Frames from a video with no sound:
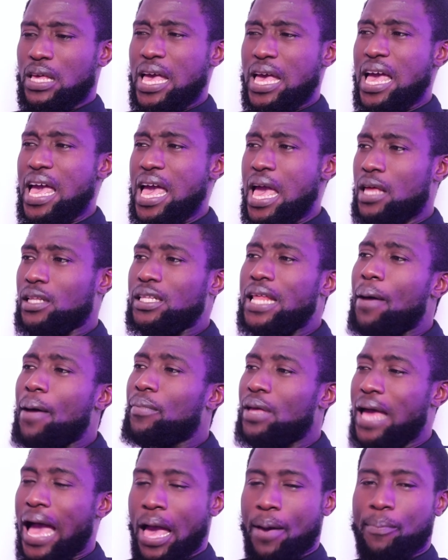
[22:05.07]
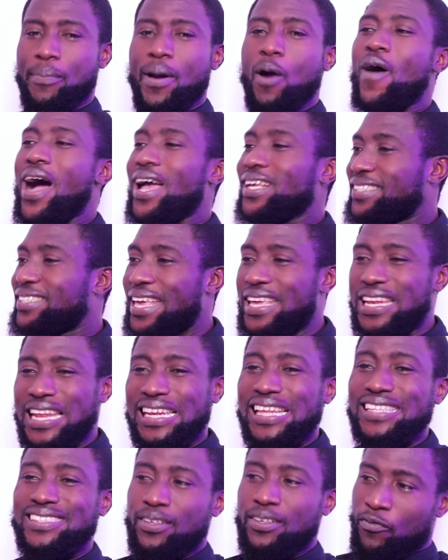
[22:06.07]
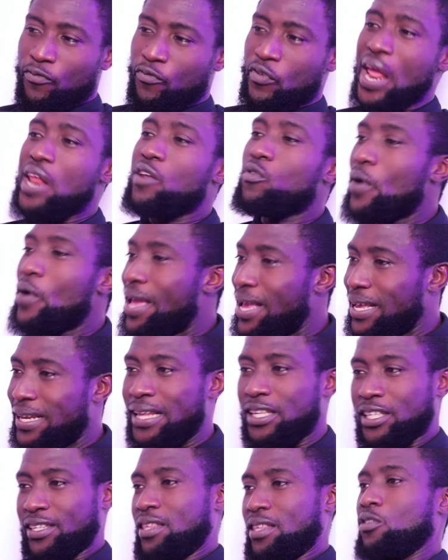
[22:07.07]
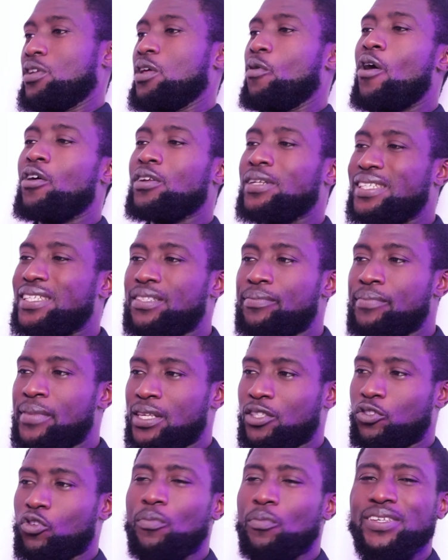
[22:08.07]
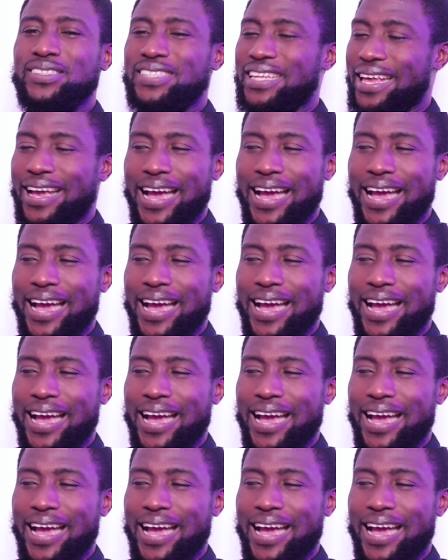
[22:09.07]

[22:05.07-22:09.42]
But why say the date in friend way they won't date me? So it means that the